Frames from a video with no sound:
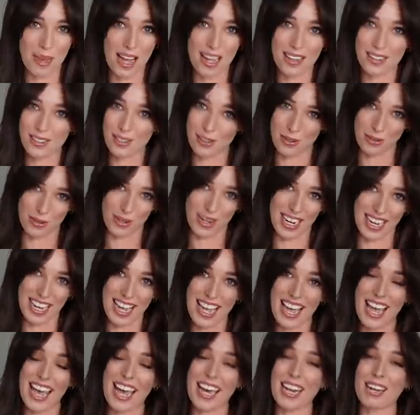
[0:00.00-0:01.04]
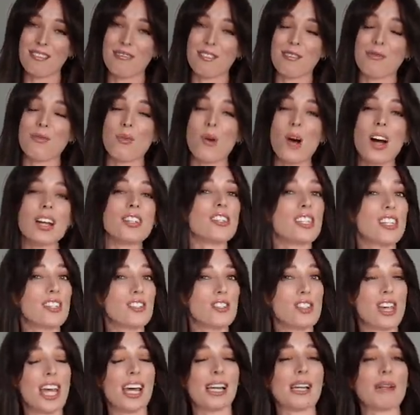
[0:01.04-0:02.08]
backstory. And if you've watched
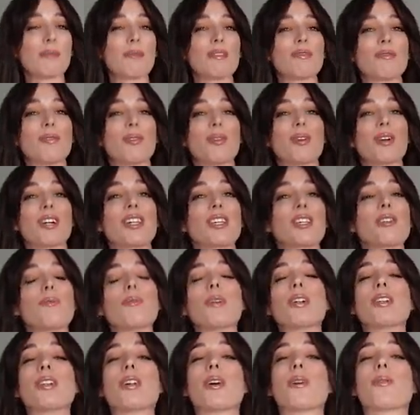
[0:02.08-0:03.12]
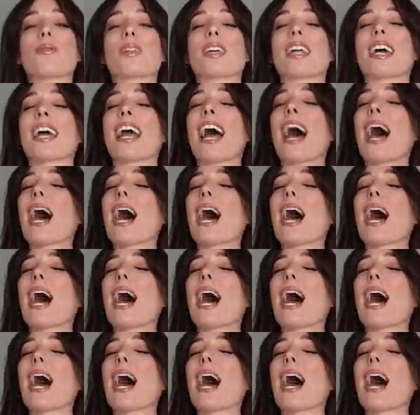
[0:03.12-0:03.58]
this channel before, you will know that I